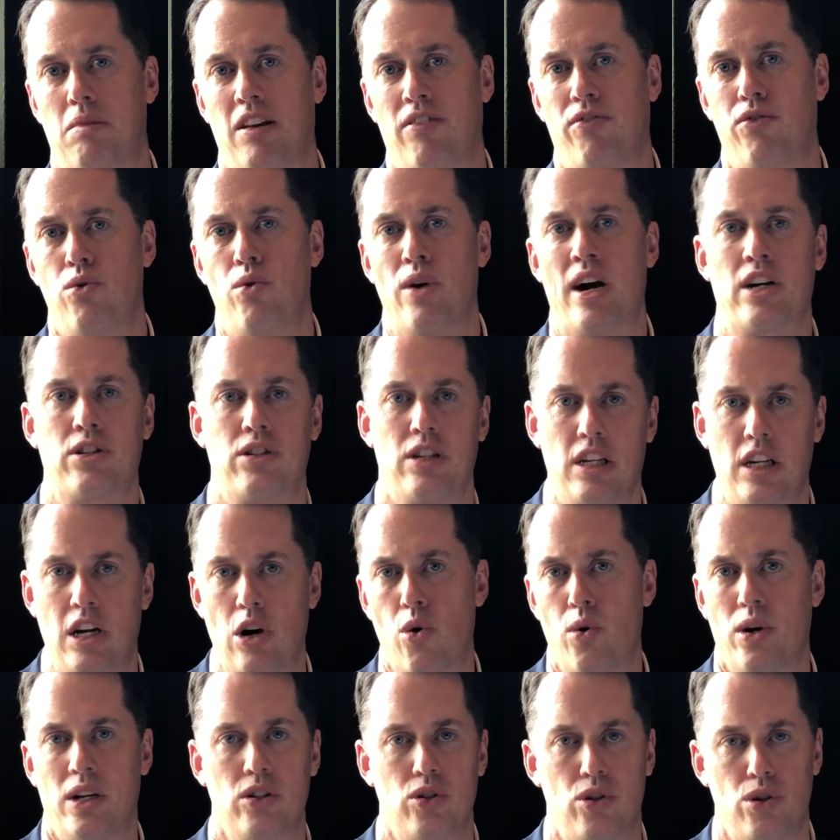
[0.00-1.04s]
And if mm-hmm. you actually
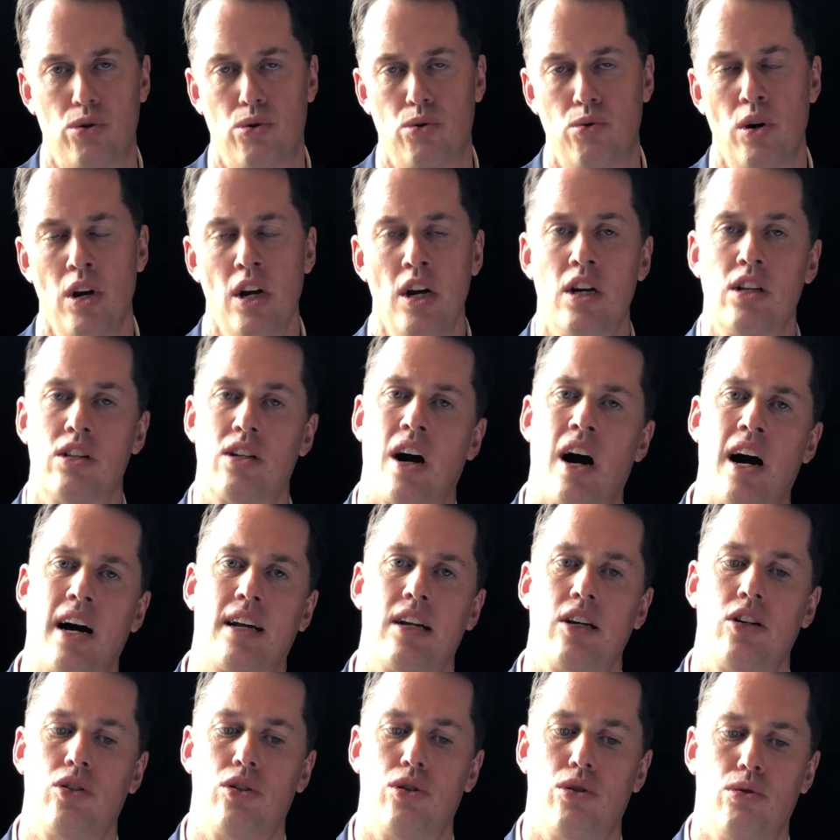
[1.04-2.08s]
go into
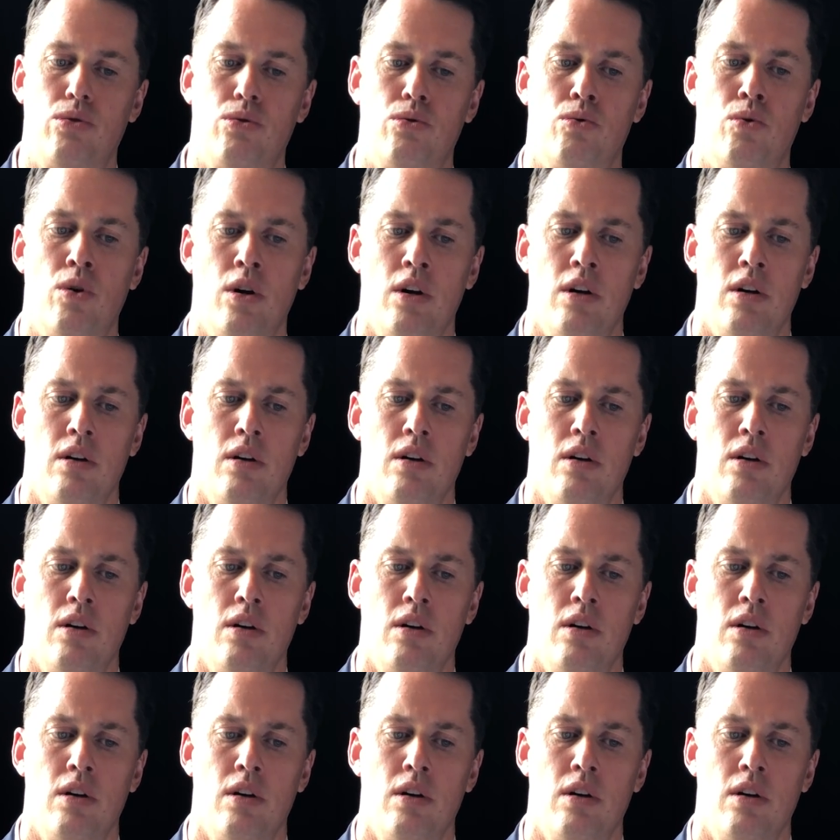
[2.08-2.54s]
talking to